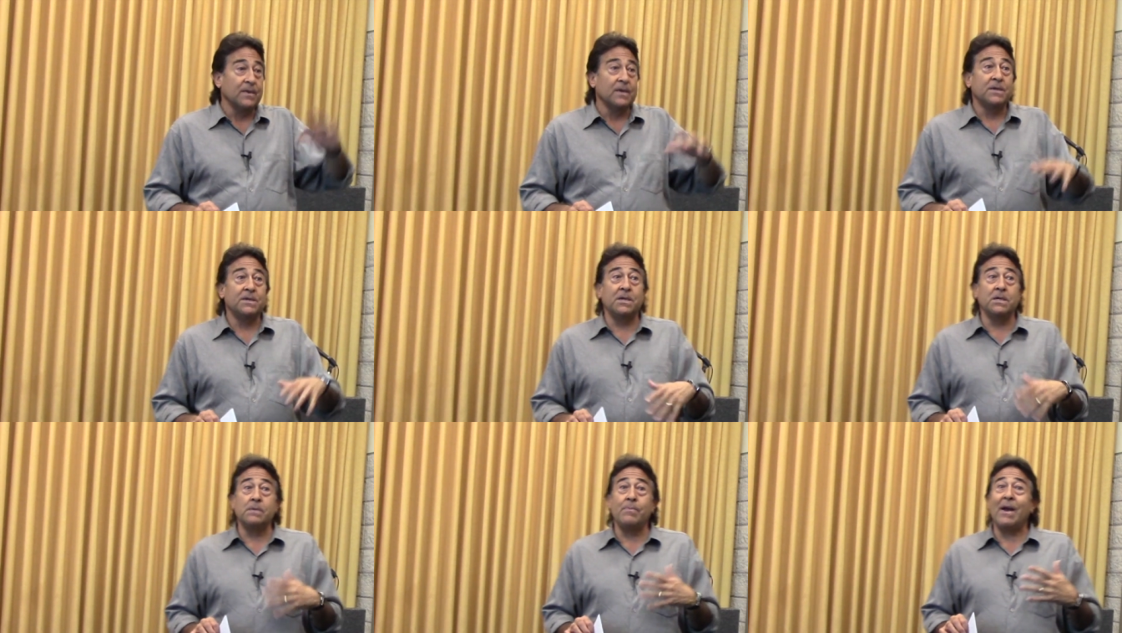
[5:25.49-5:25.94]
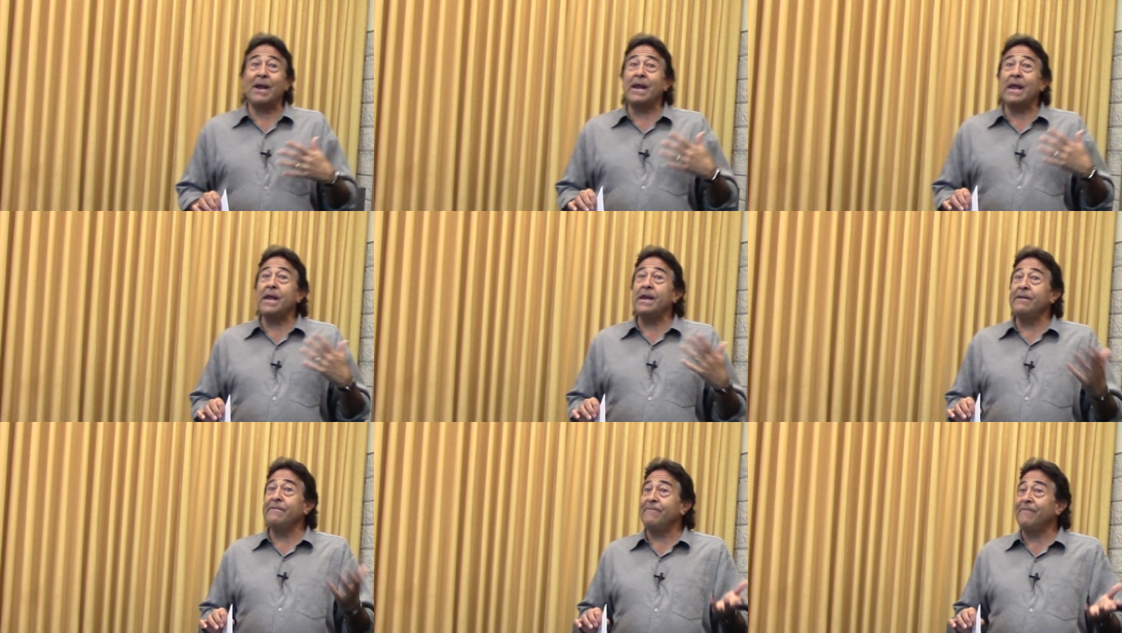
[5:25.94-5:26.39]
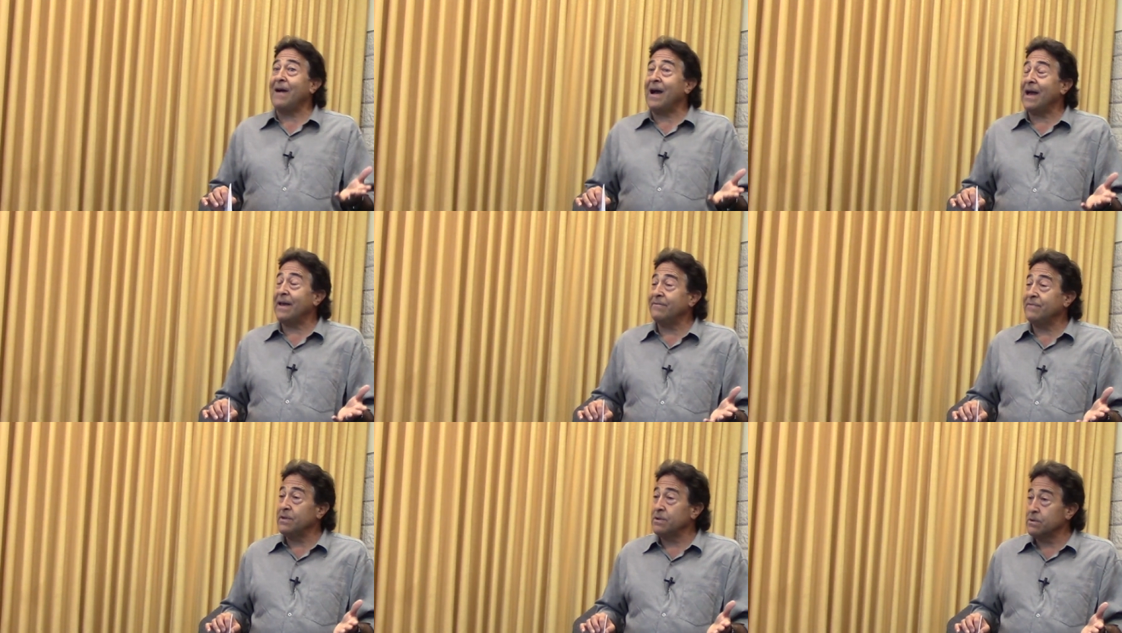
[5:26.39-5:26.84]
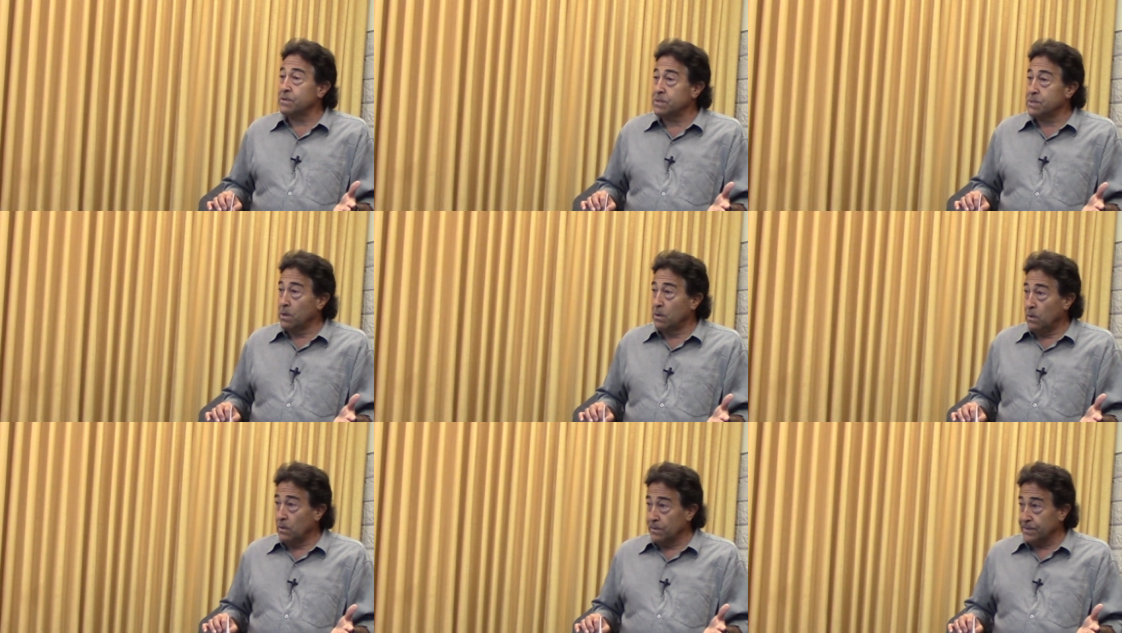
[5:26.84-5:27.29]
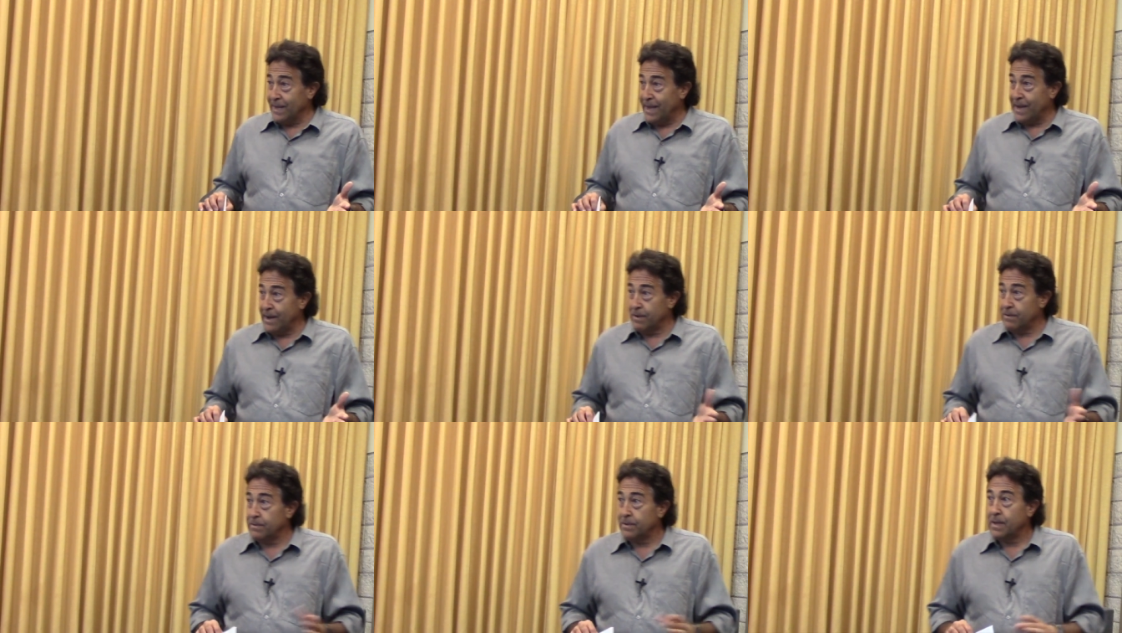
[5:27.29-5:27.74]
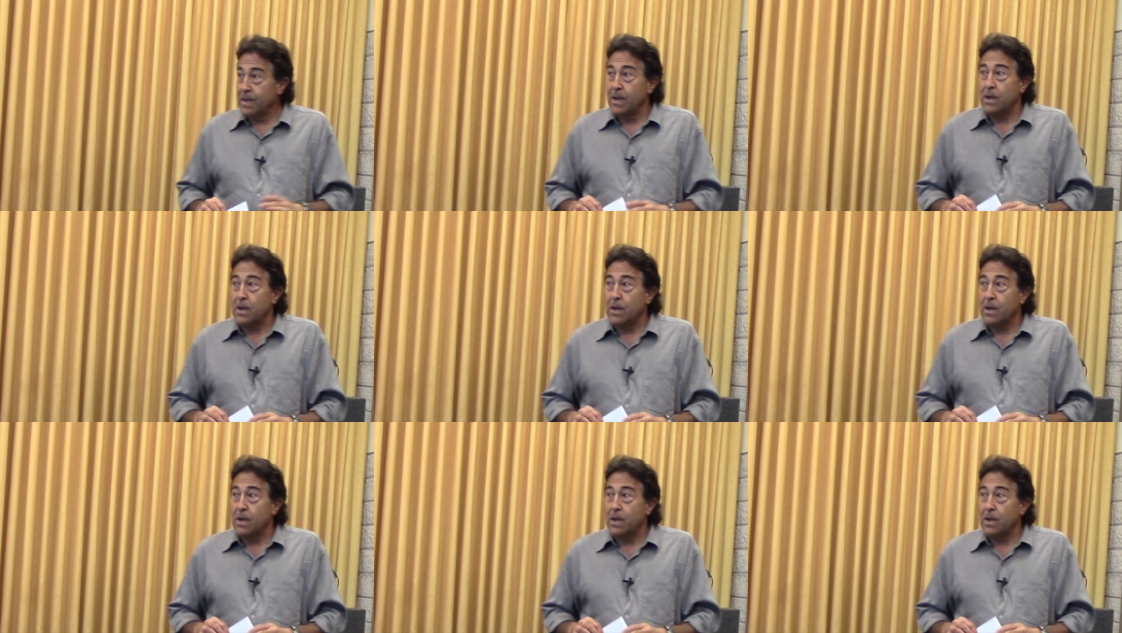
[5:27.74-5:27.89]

She's about 85 years old now.